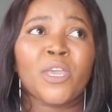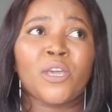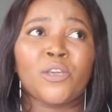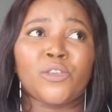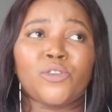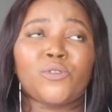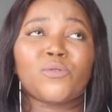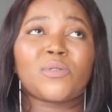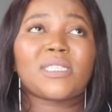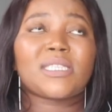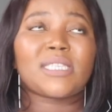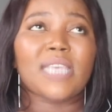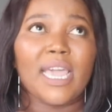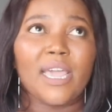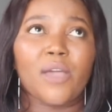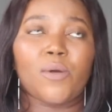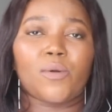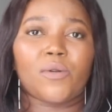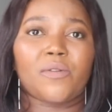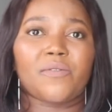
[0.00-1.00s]
you
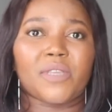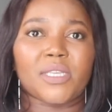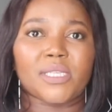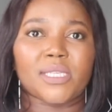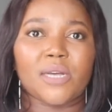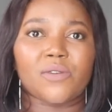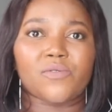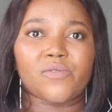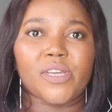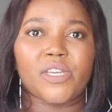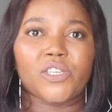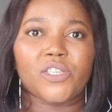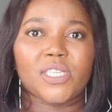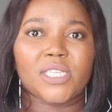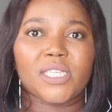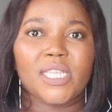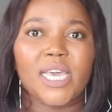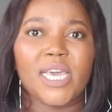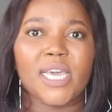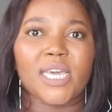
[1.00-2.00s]
say all of these
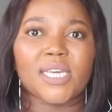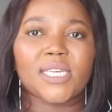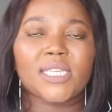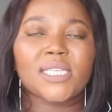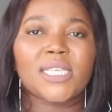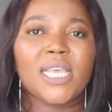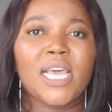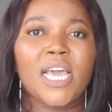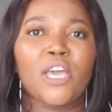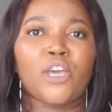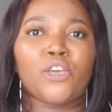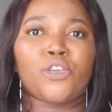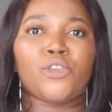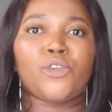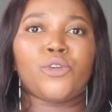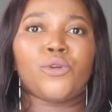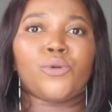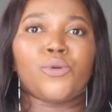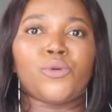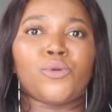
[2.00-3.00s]
outrageous things,
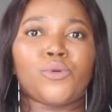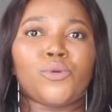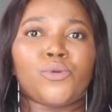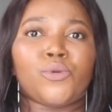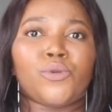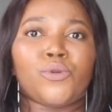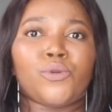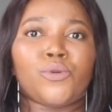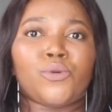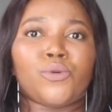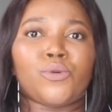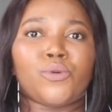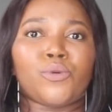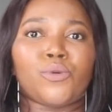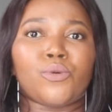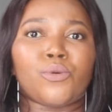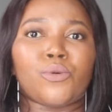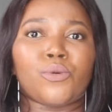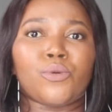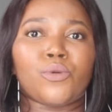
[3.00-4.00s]

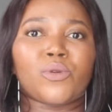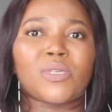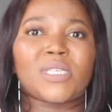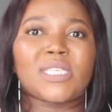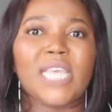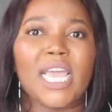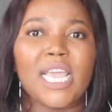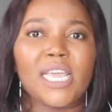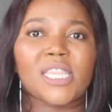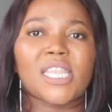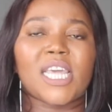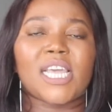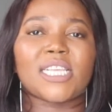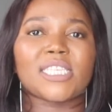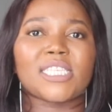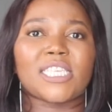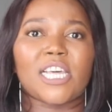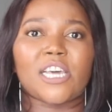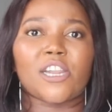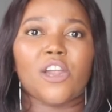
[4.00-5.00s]
you say
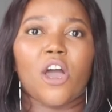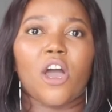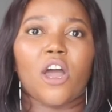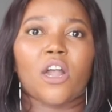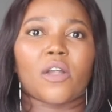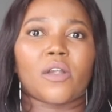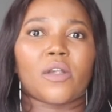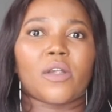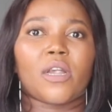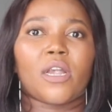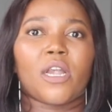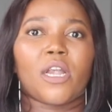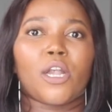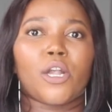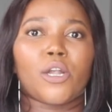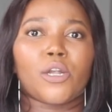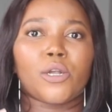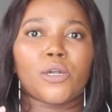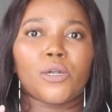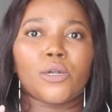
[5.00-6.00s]
things that are
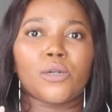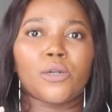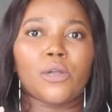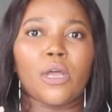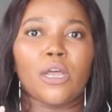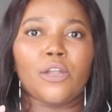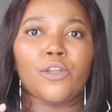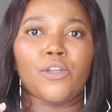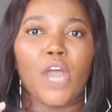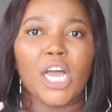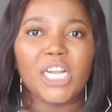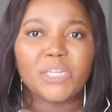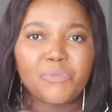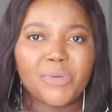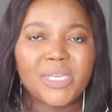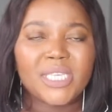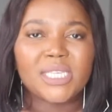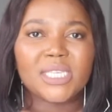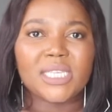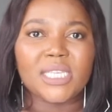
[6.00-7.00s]
not
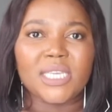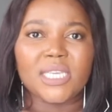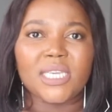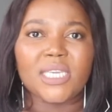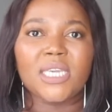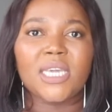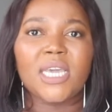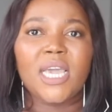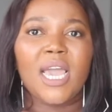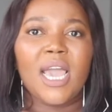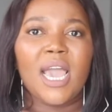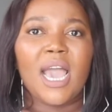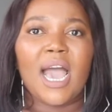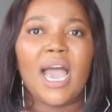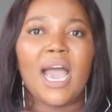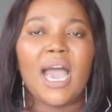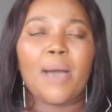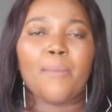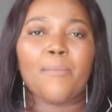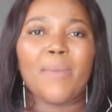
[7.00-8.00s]
PC,
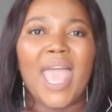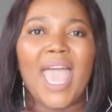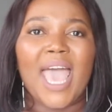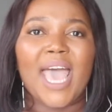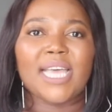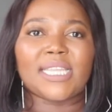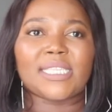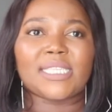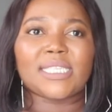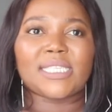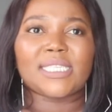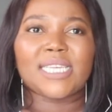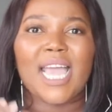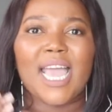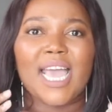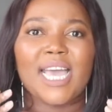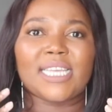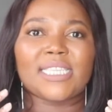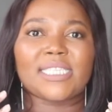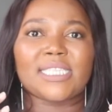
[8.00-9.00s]

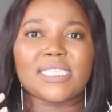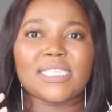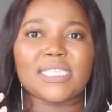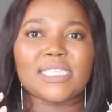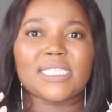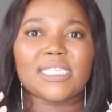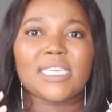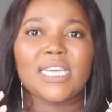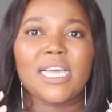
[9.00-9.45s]
and